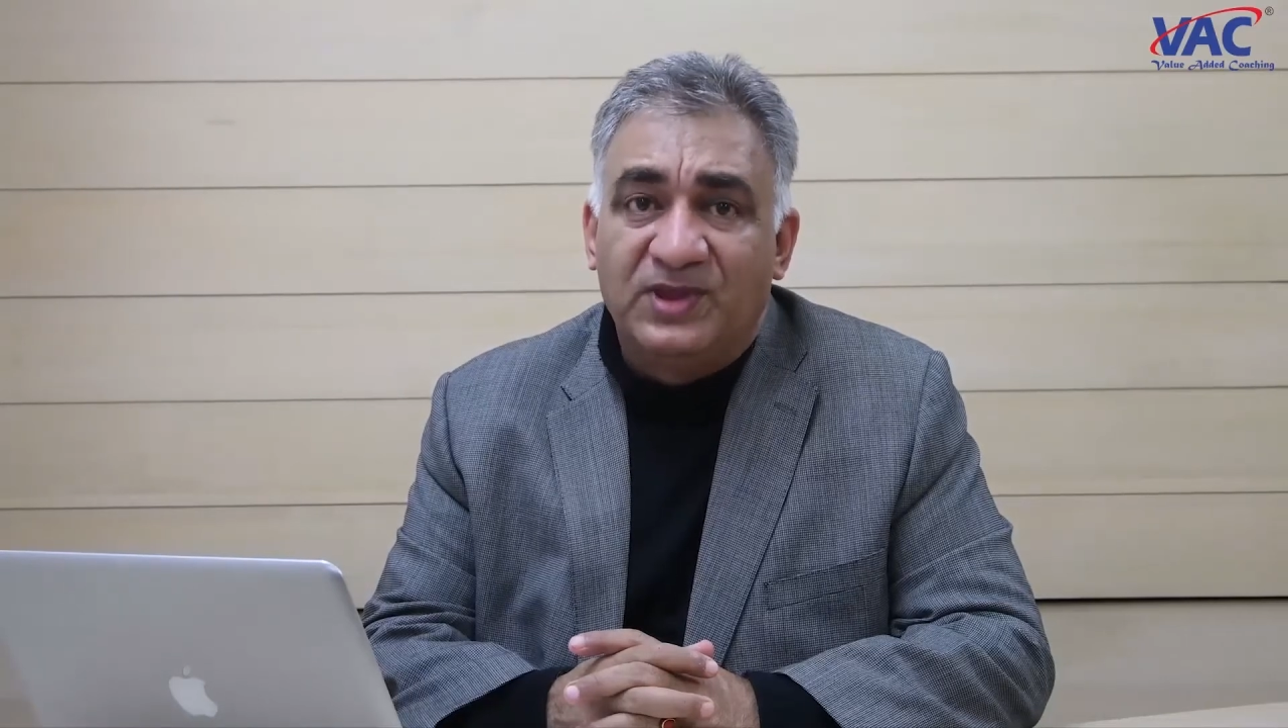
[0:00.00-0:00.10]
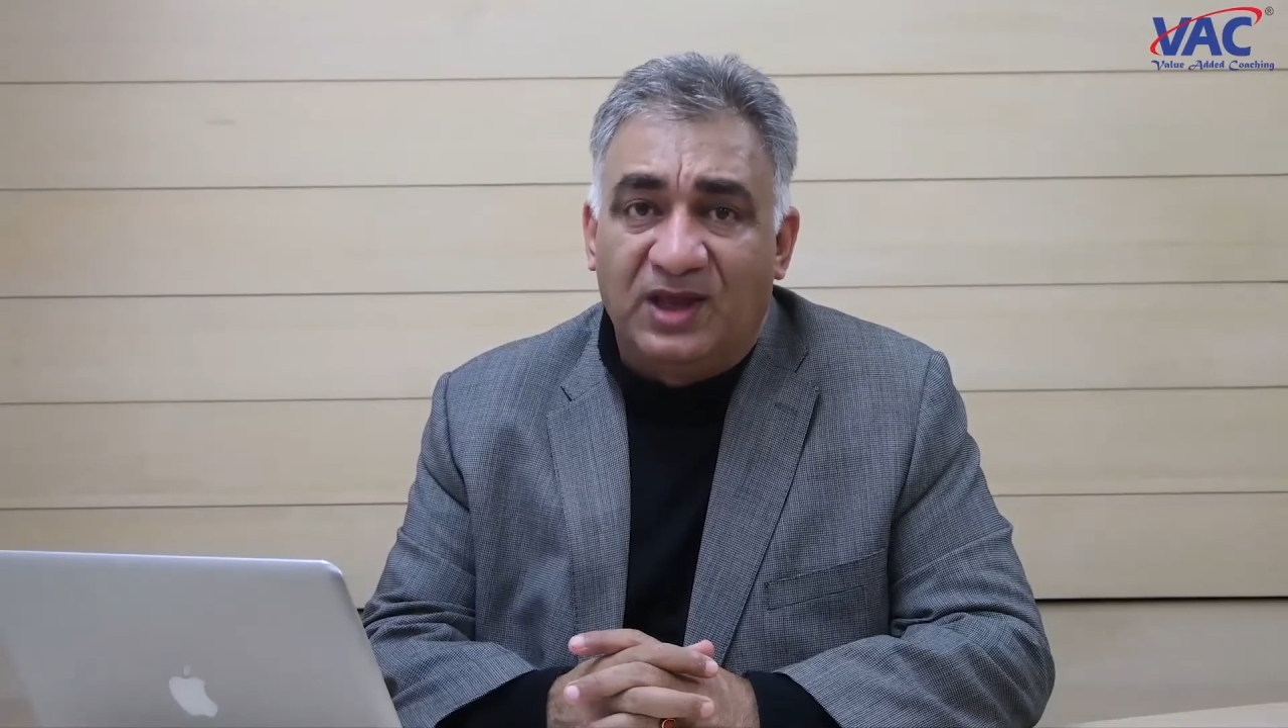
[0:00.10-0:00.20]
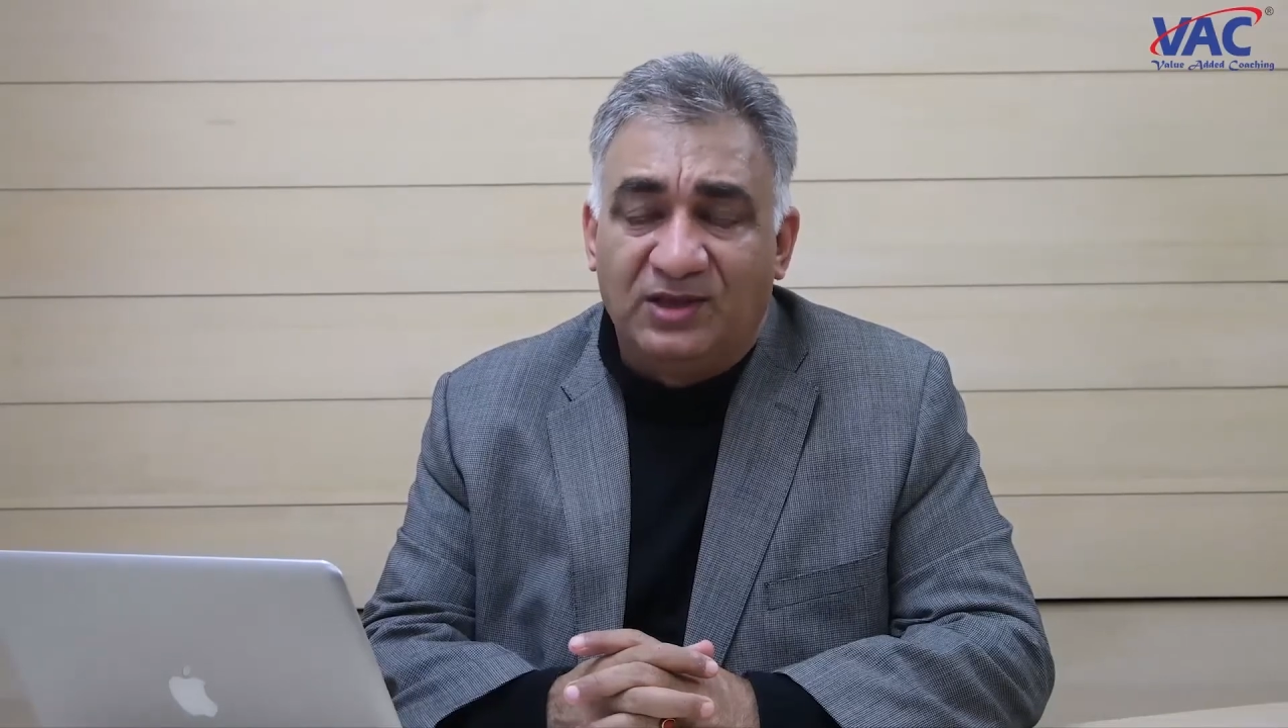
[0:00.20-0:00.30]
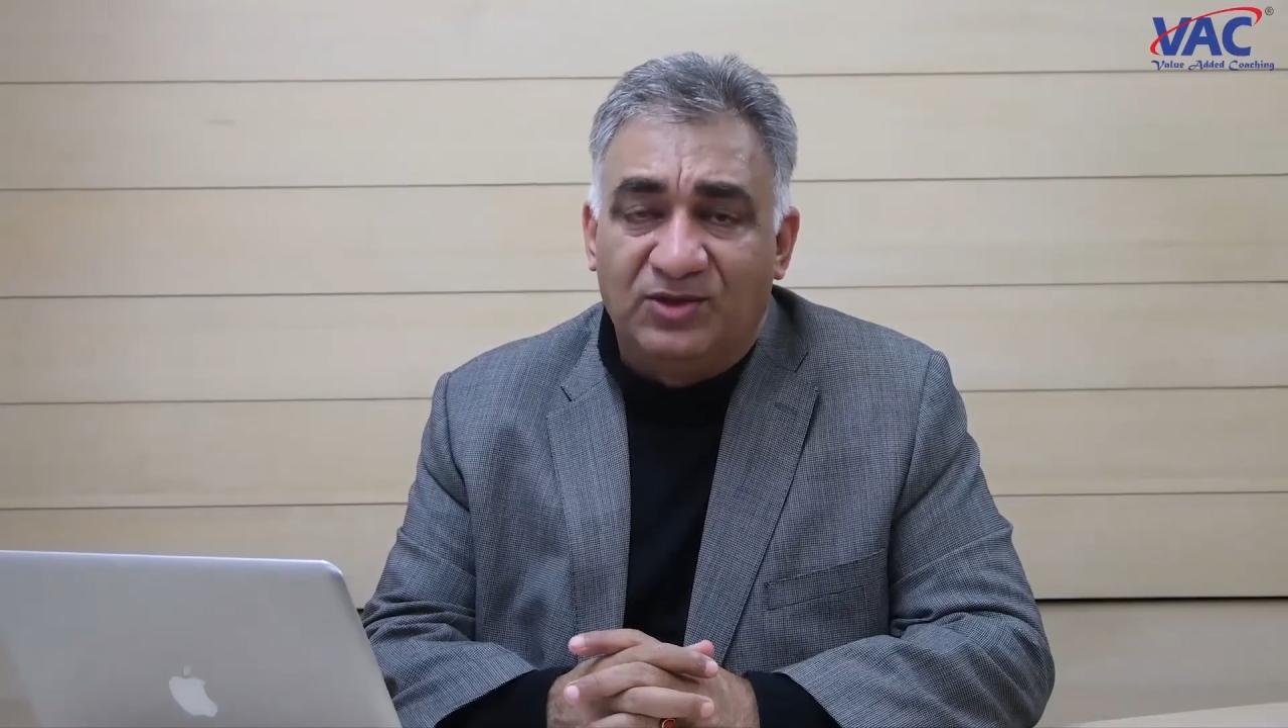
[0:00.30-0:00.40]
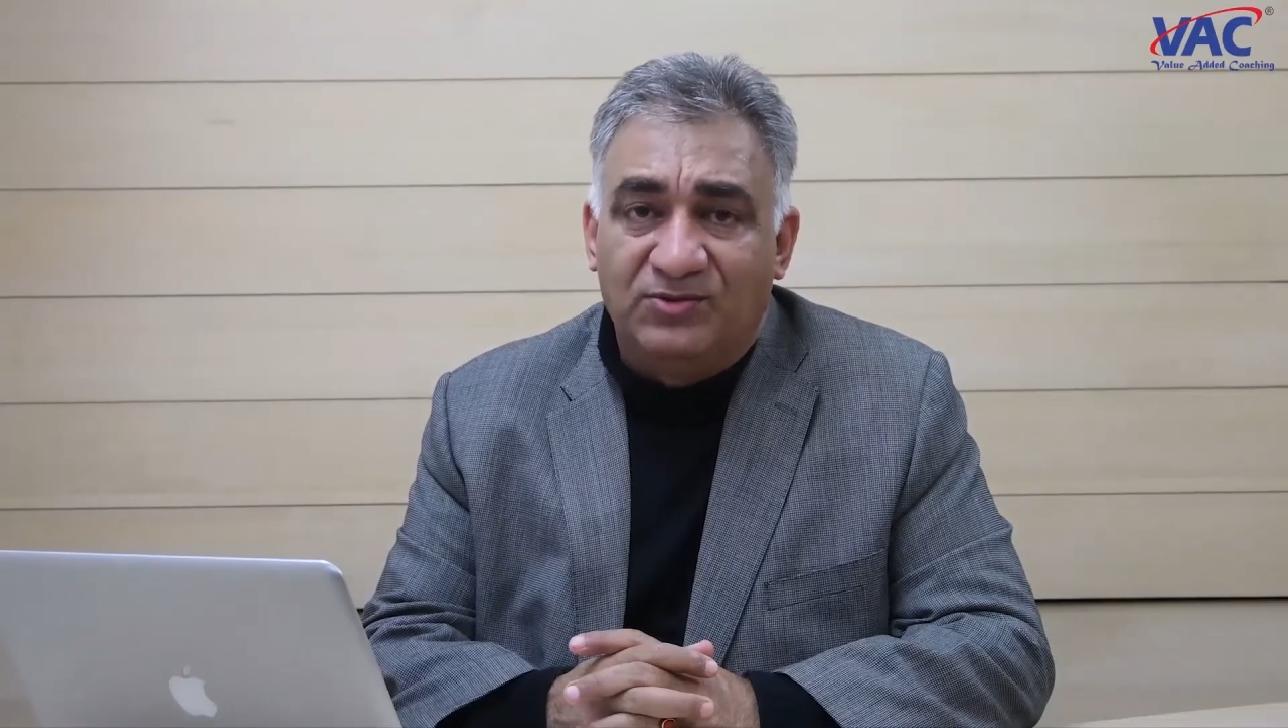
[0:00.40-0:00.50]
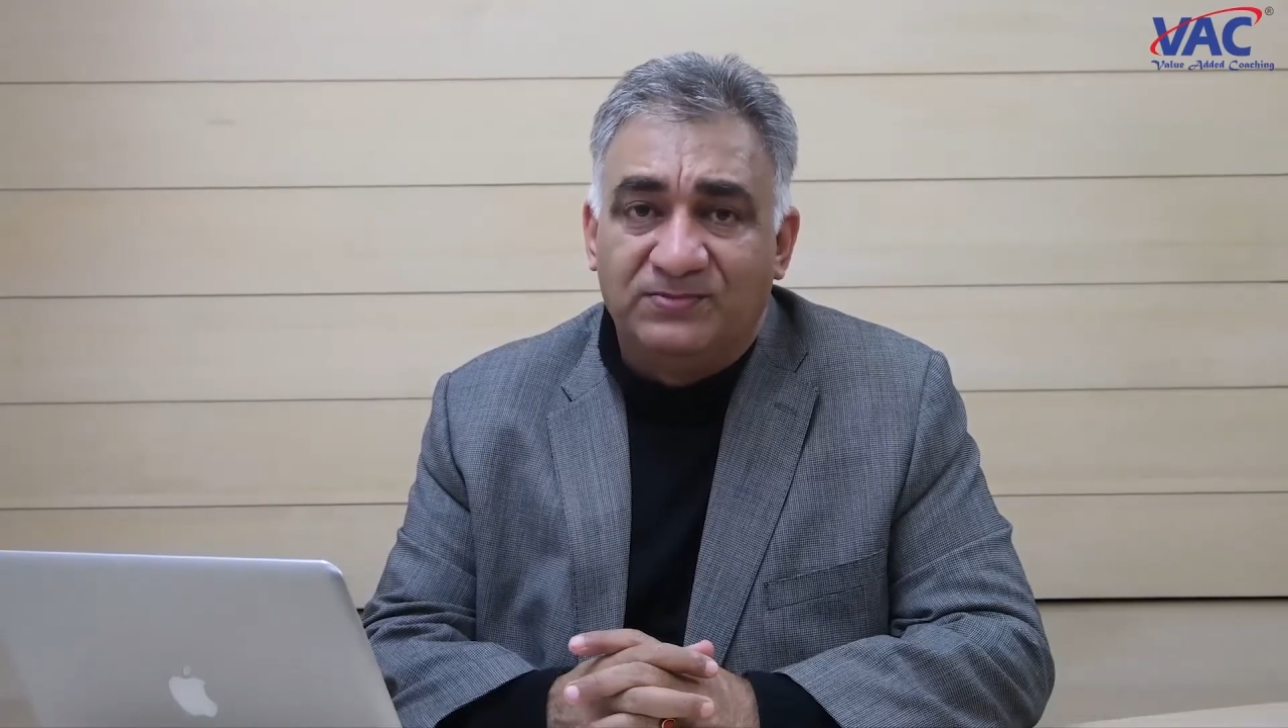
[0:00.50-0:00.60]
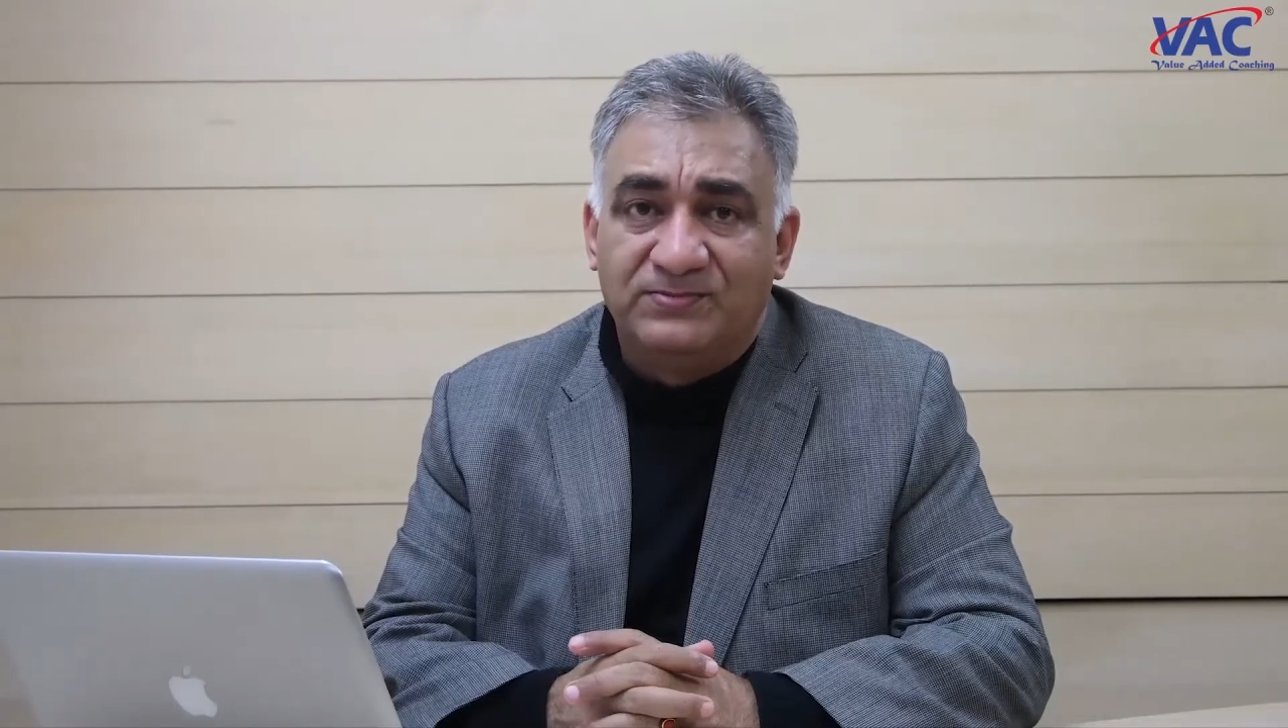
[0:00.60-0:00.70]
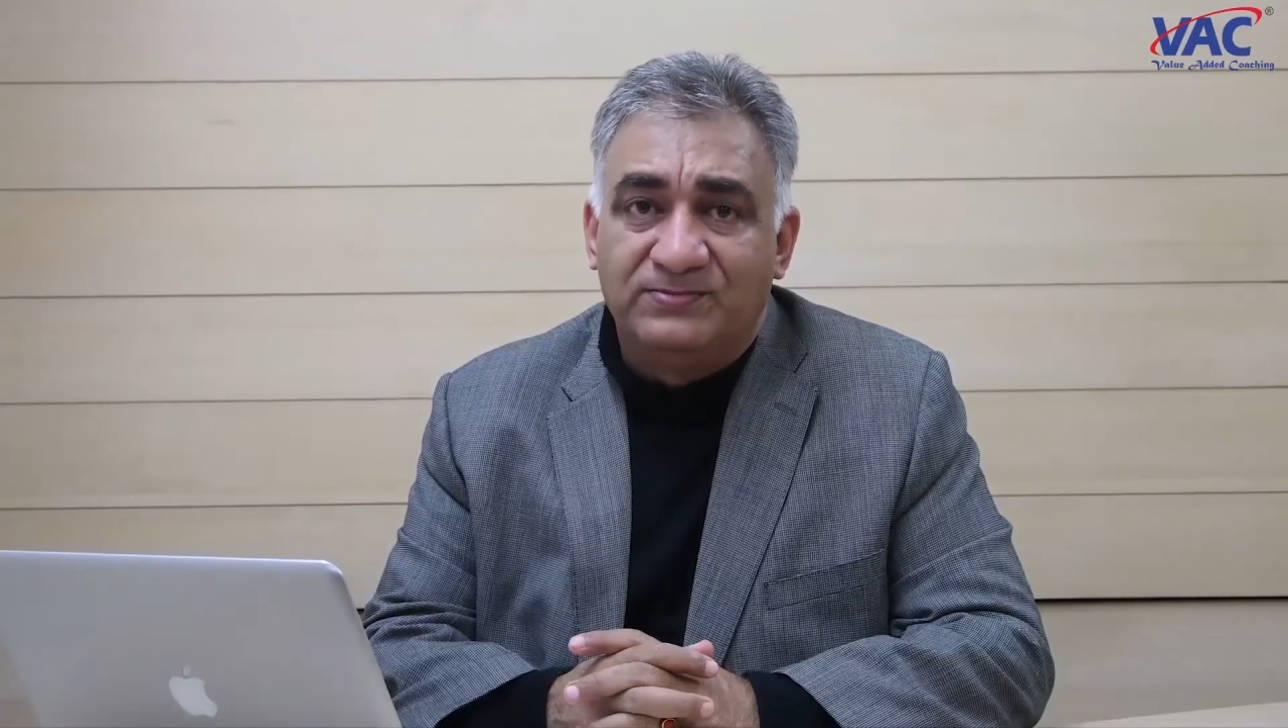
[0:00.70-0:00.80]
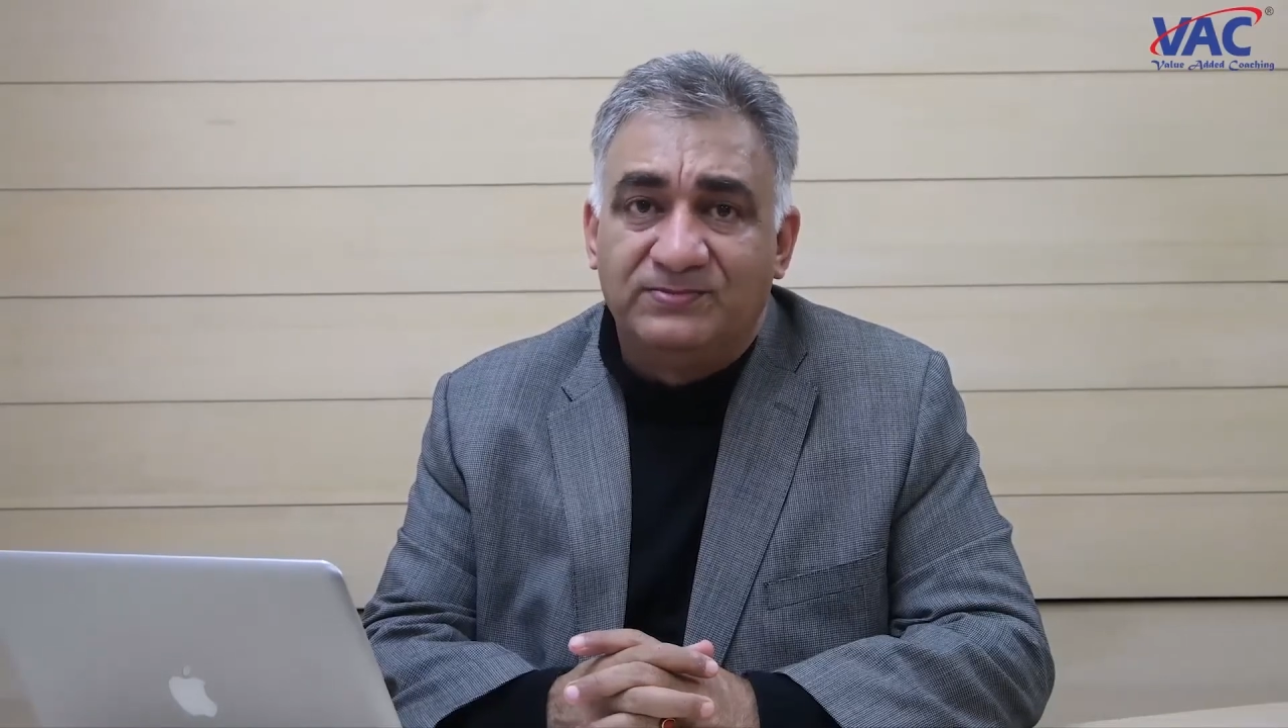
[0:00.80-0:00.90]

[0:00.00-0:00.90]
Thank you.